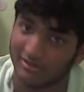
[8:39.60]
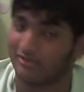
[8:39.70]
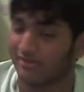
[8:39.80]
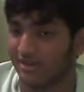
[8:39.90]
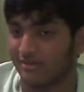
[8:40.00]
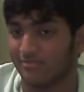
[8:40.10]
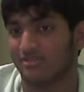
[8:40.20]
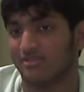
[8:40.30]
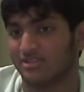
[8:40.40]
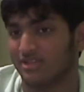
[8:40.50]
remember.
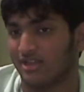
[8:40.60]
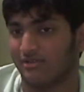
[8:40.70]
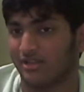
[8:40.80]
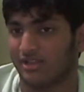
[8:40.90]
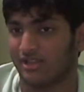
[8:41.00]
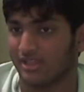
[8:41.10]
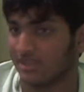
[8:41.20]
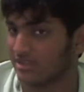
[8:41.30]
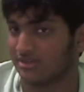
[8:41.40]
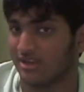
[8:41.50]
It's not really like
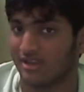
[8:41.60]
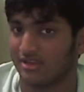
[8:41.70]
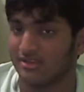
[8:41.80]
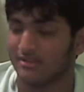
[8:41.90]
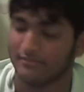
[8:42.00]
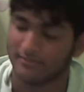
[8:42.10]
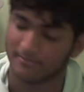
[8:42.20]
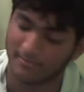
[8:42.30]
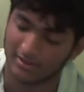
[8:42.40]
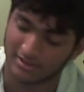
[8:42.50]
yesterday.
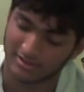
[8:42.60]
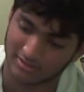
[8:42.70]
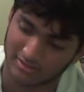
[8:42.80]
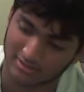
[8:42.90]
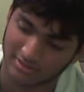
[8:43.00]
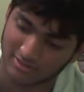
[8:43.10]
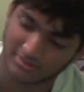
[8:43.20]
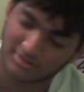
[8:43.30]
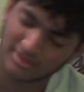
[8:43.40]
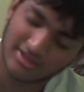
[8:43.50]
But
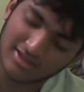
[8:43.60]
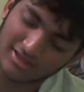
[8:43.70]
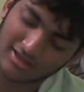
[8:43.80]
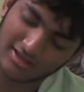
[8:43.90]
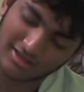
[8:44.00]
then, and I